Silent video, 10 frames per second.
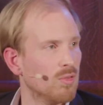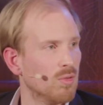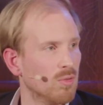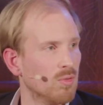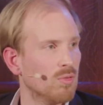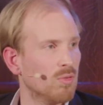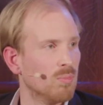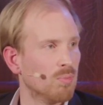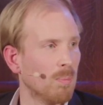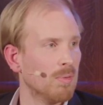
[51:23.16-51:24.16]

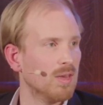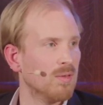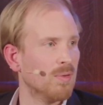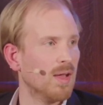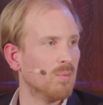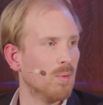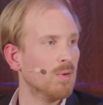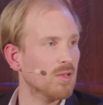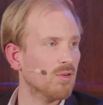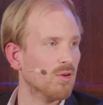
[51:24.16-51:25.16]
to properly define what
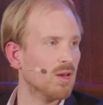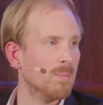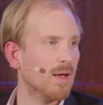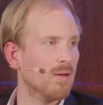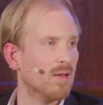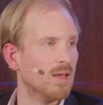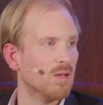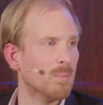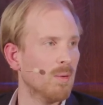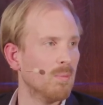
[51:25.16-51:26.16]
we're talking about
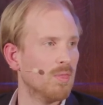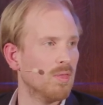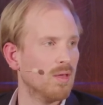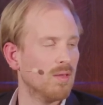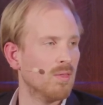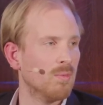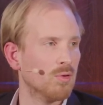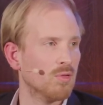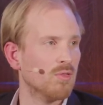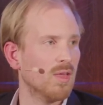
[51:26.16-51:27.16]
and come up with the
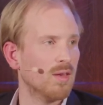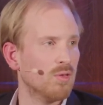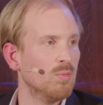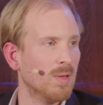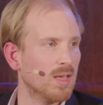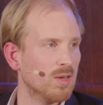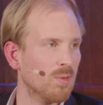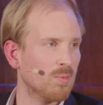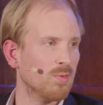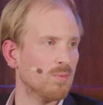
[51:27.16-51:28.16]
versions that do make a
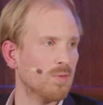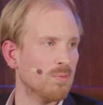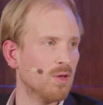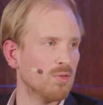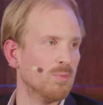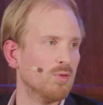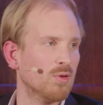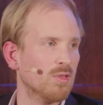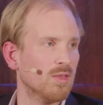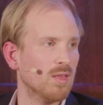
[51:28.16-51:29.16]
difference for the vast
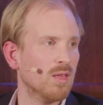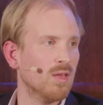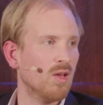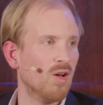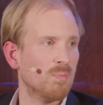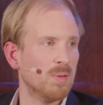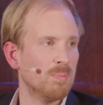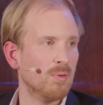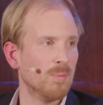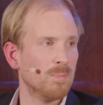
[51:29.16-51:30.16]
majority of
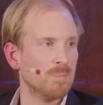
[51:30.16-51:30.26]
people.